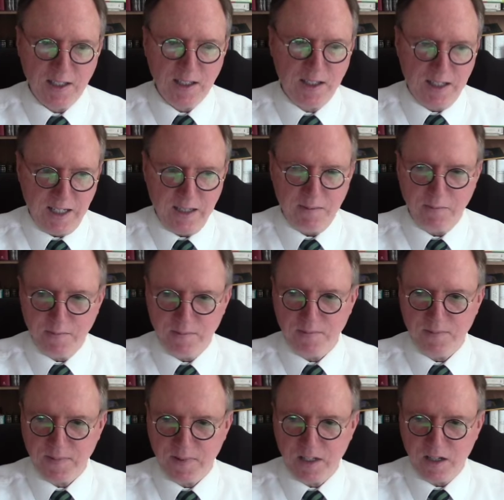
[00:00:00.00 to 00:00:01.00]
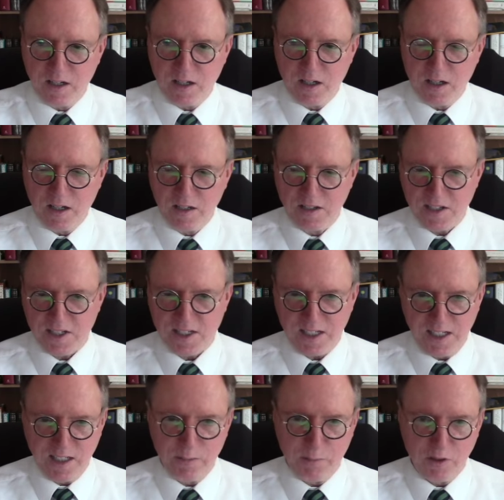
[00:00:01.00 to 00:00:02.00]
that are
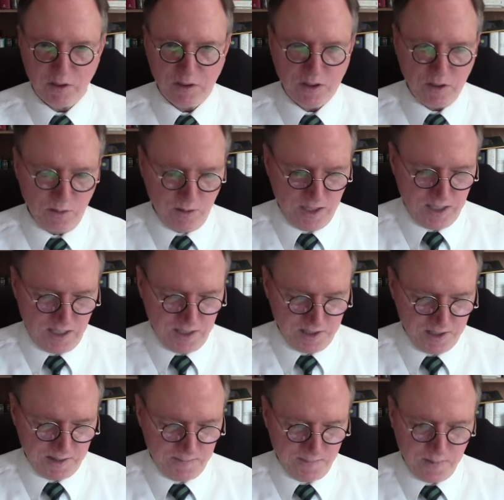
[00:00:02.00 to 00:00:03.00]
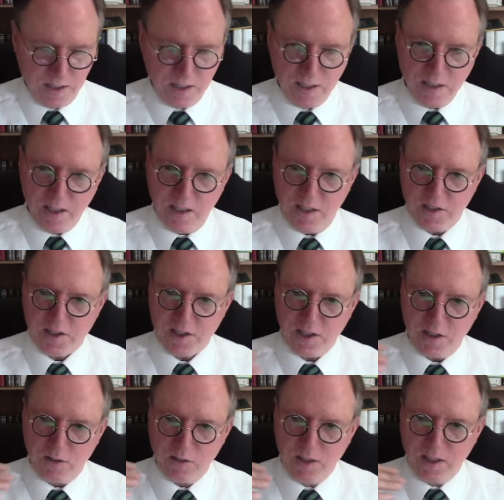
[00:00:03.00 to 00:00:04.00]
understandable to us. And
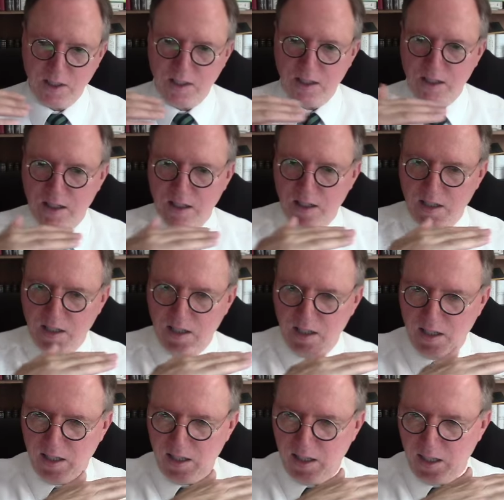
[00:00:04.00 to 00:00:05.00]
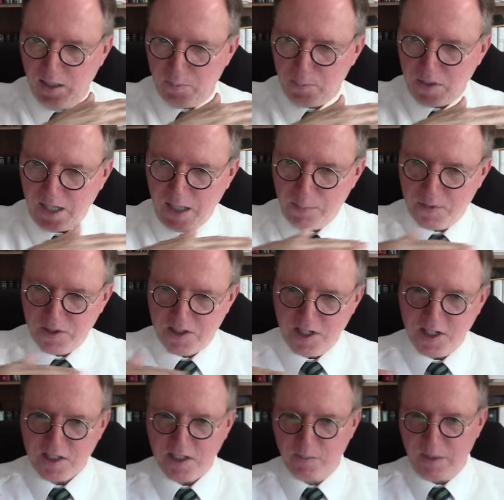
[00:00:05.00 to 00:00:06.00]
so uh, a, a
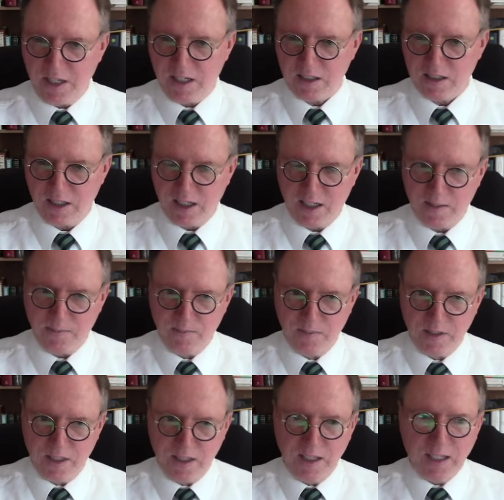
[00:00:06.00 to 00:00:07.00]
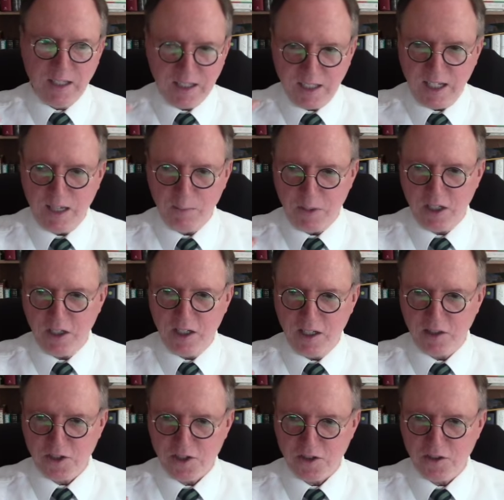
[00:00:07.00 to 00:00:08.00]
proposition about God can be
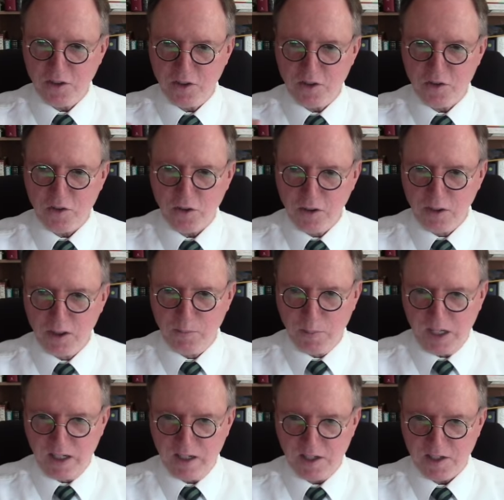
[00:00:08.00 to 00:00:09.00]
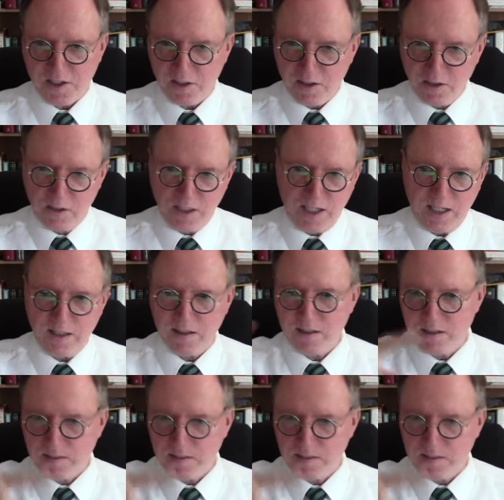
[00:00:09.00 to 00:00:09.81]
understood truly by us, although not